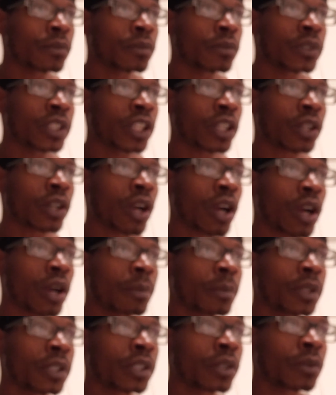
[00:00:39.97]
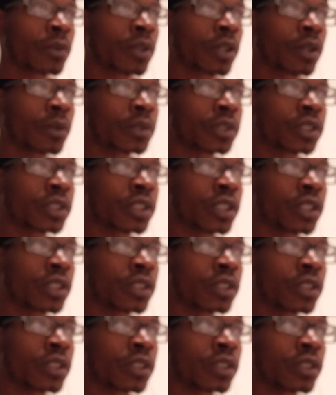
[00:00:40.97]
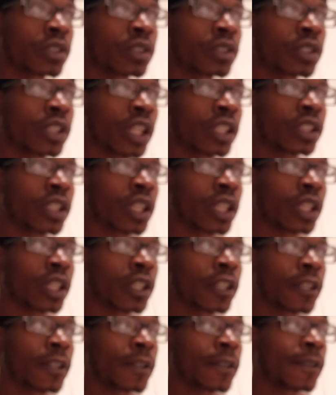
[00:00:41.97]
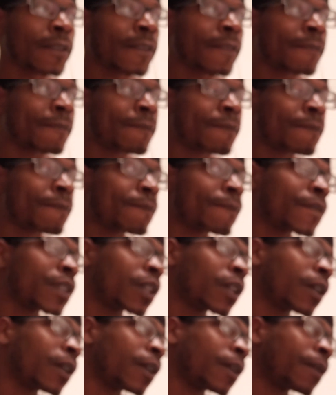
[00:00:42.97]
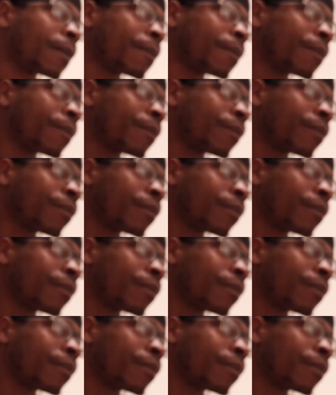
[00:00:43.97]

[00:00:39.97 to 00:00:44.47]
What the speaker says: their karma in the world was that they um,